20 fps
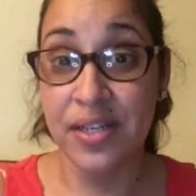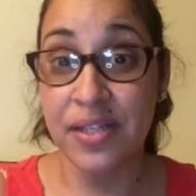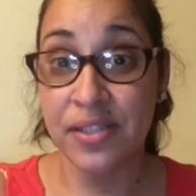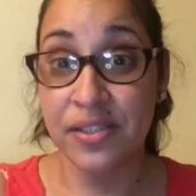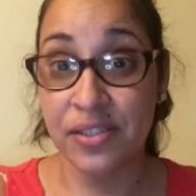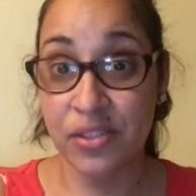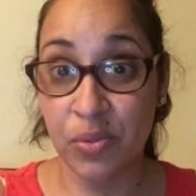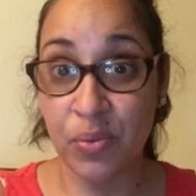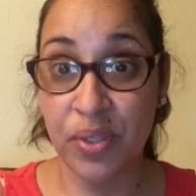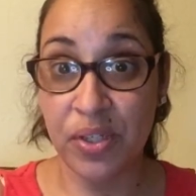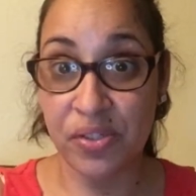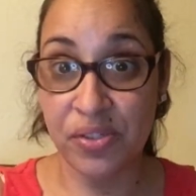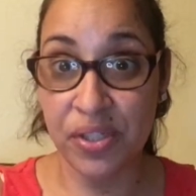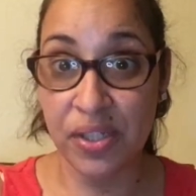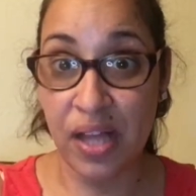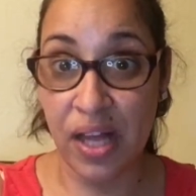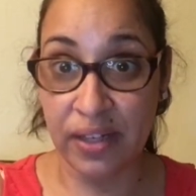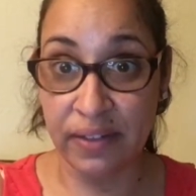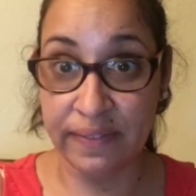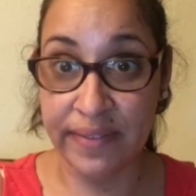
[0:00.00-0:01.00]
So we use a
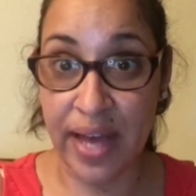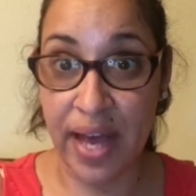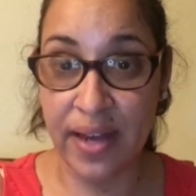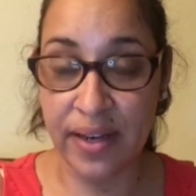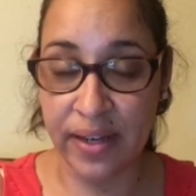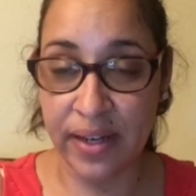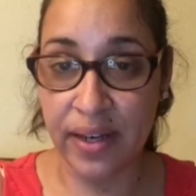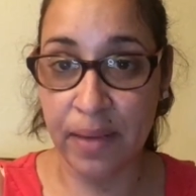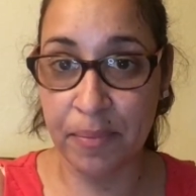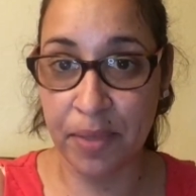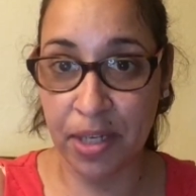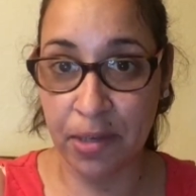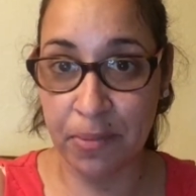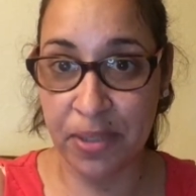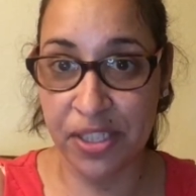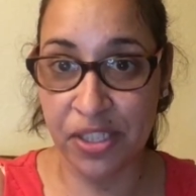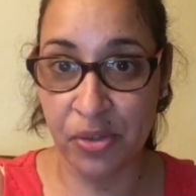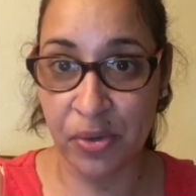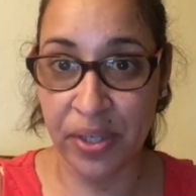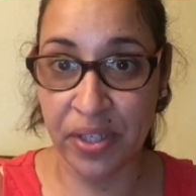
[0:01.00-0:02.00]
lot of that, and I'm going to be
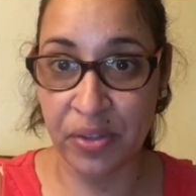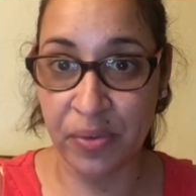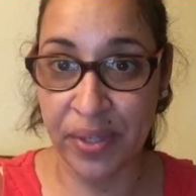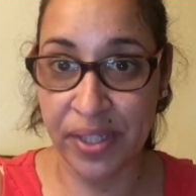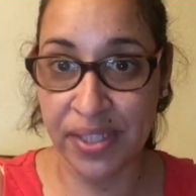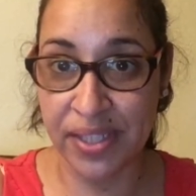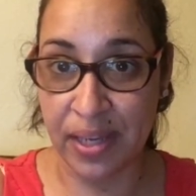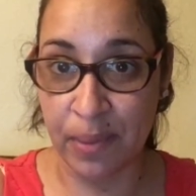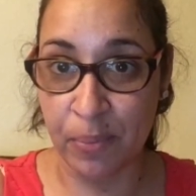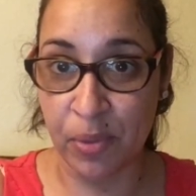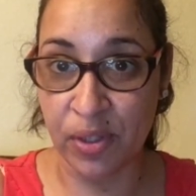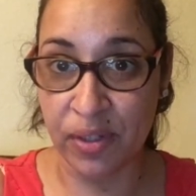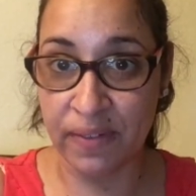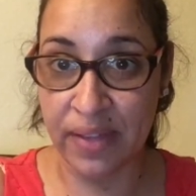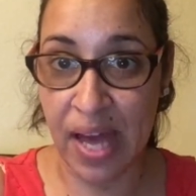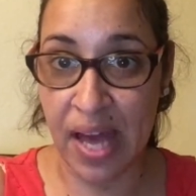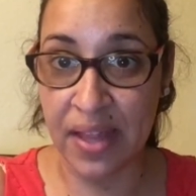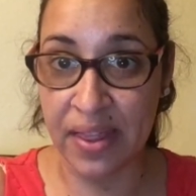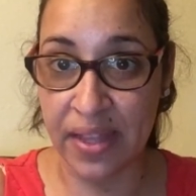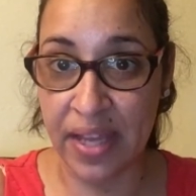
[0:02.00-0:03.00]
showing you an example of
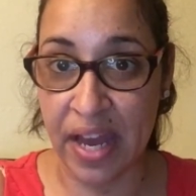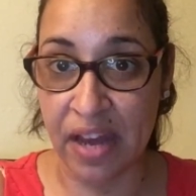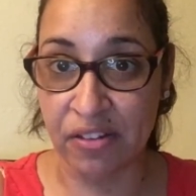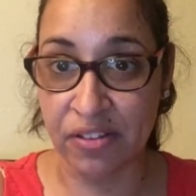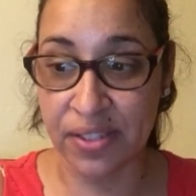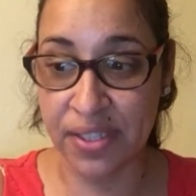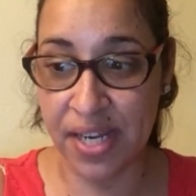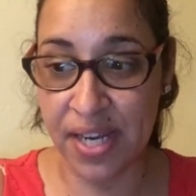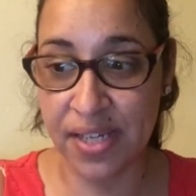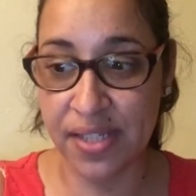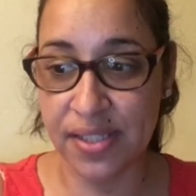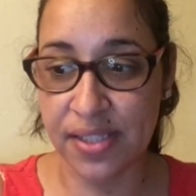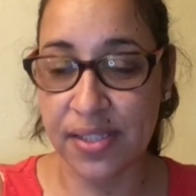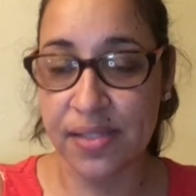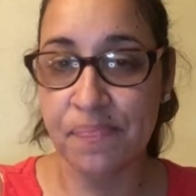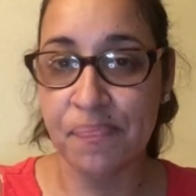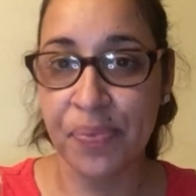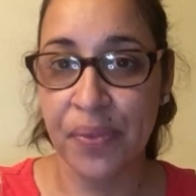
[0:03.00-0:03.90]
that in the outtakes.